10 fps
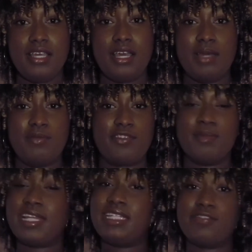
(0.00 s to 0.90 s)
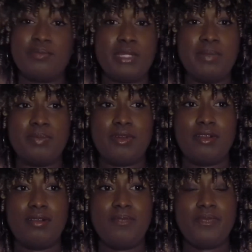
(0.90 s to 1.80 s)
from many different
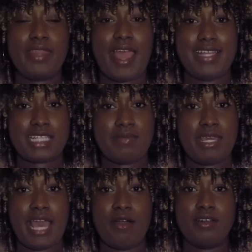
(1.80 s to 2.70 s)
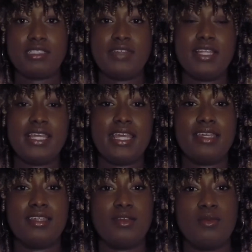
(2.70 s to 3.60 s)
people asking me how I was
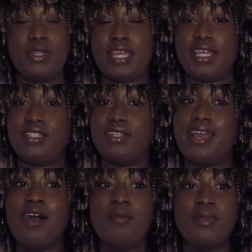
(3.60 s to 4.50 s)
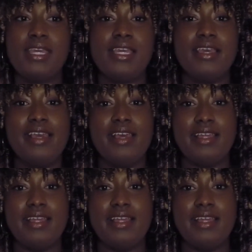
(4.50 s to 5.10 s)
feeling, what they could do to help me.